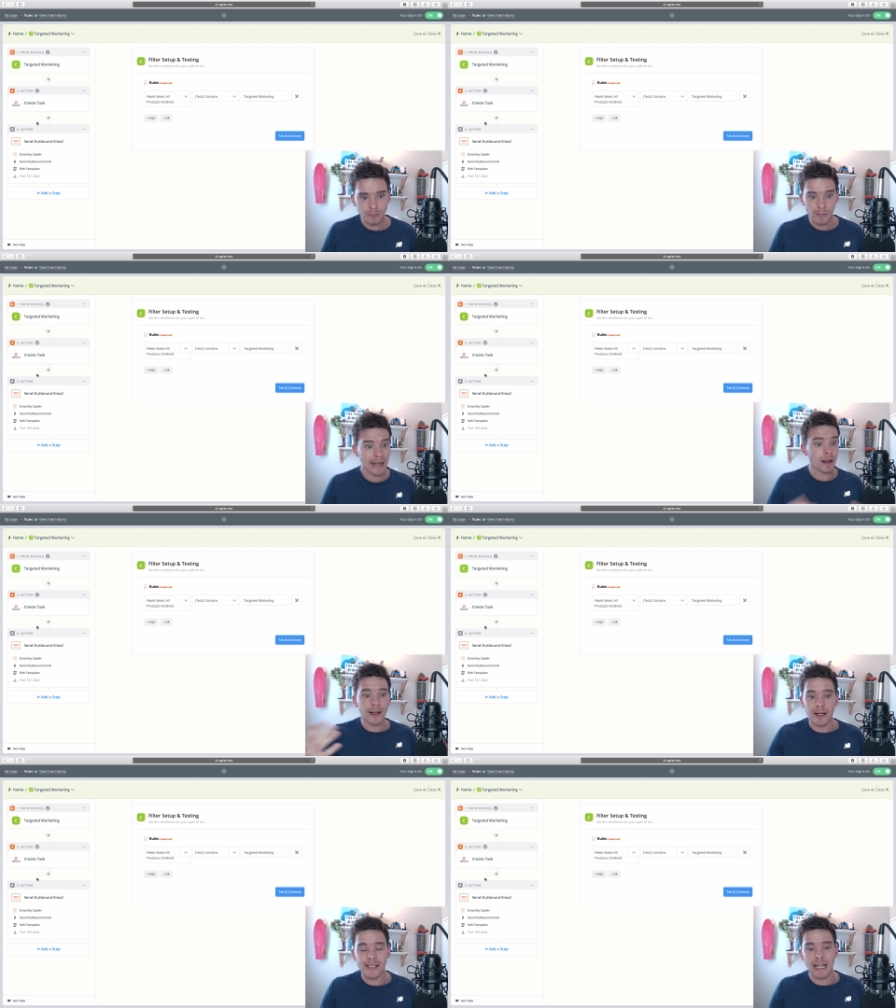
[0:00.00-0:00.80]
And like
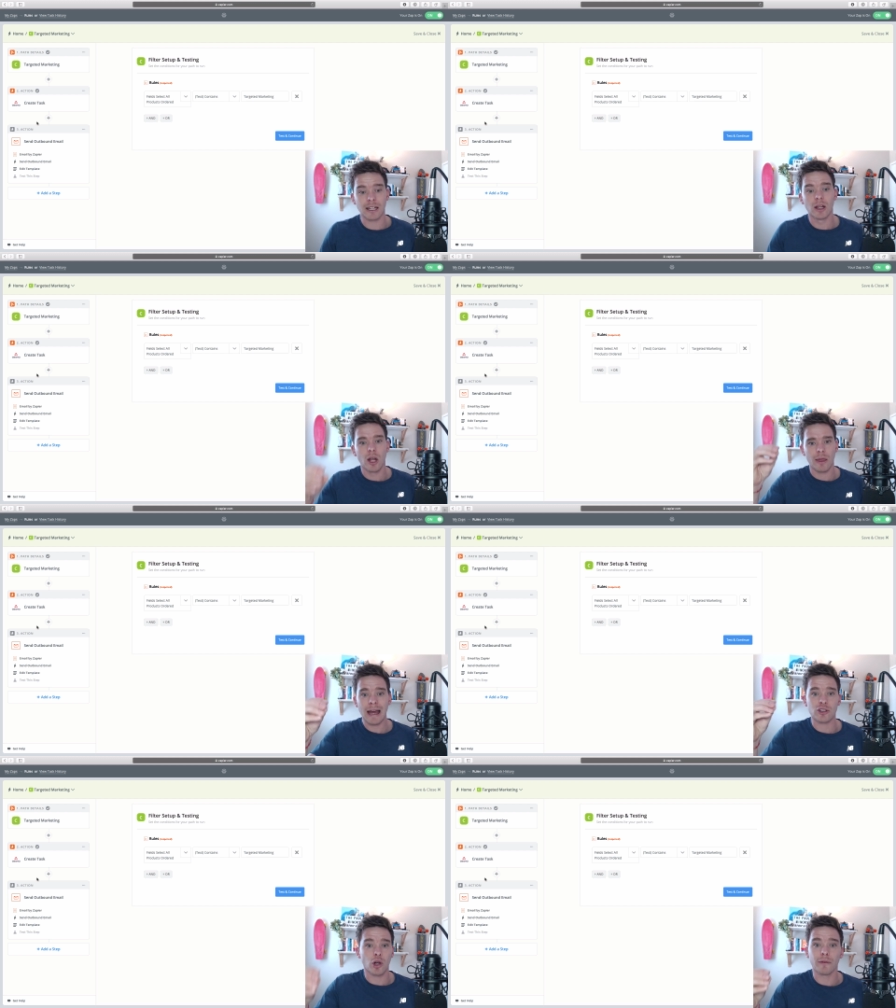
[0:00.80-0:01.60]
I said,
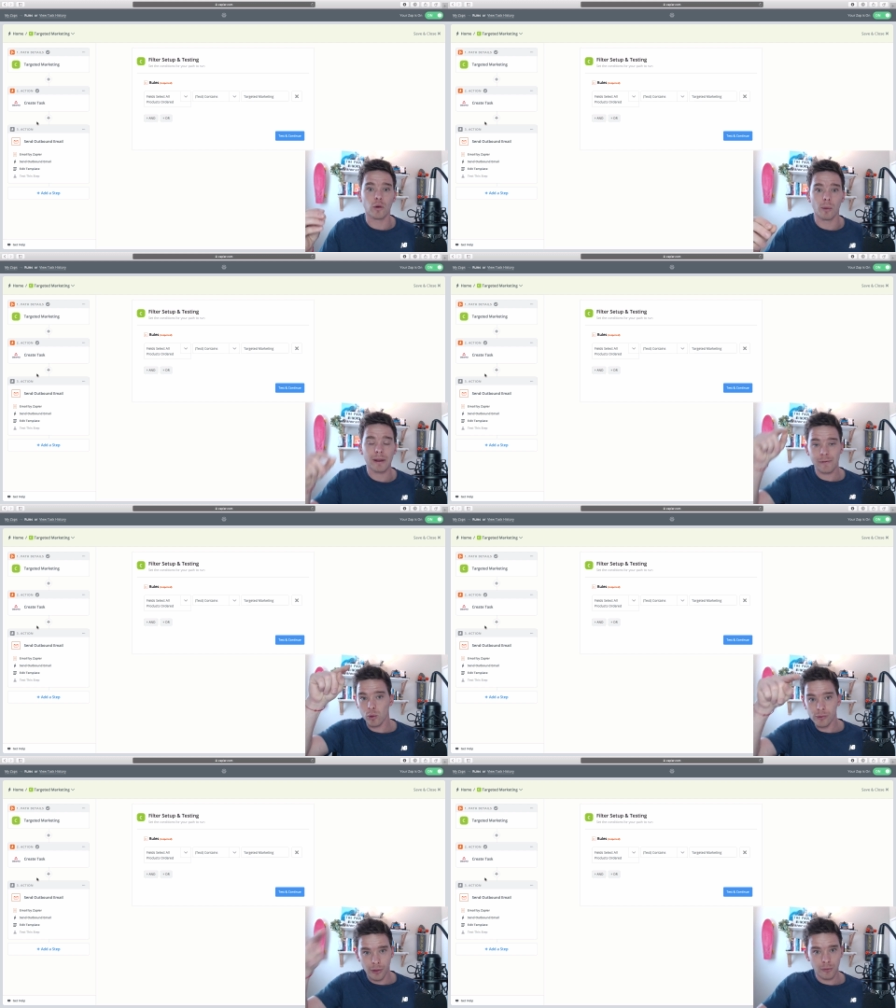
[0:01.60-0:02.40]
that Jotform, if
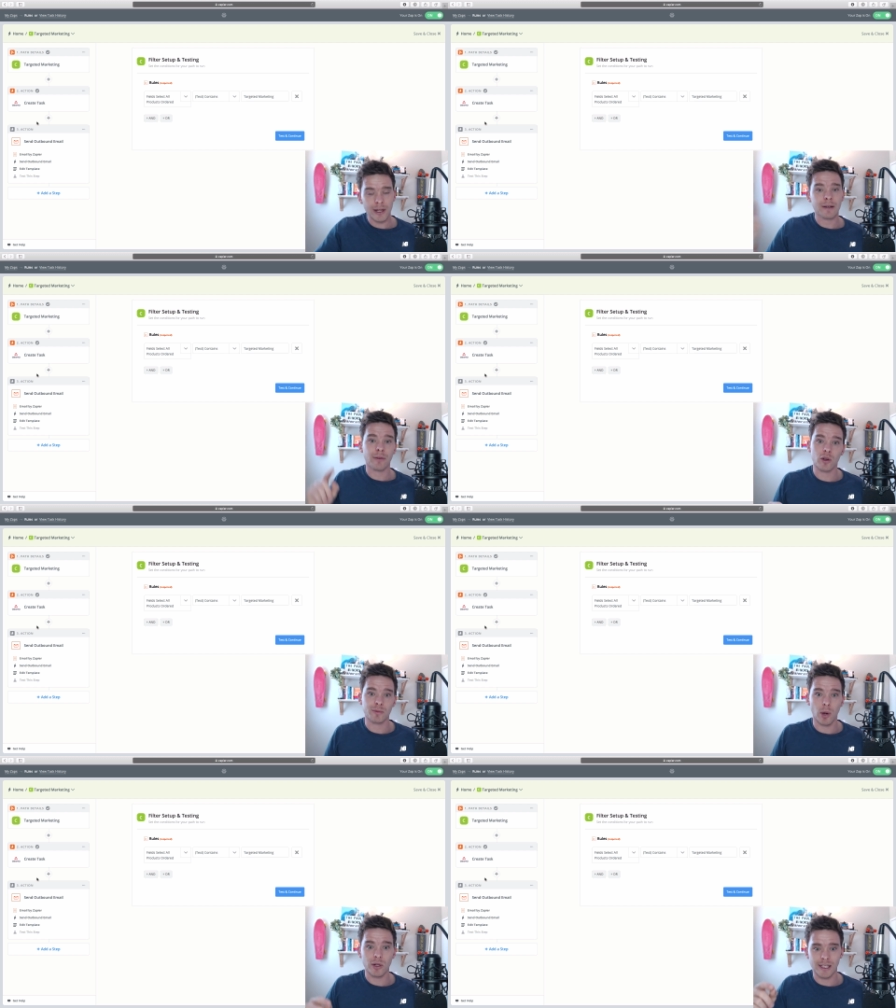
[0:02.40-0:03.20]
all three of those
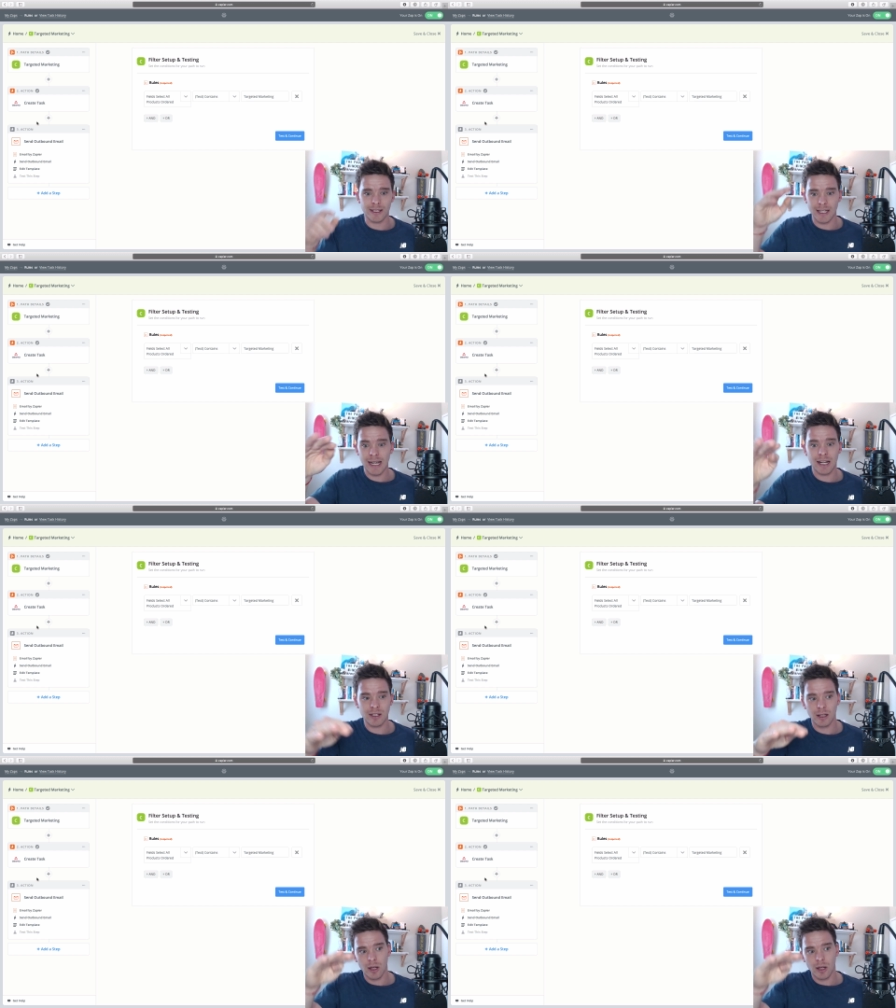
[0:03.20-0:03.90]
boxes are ticked,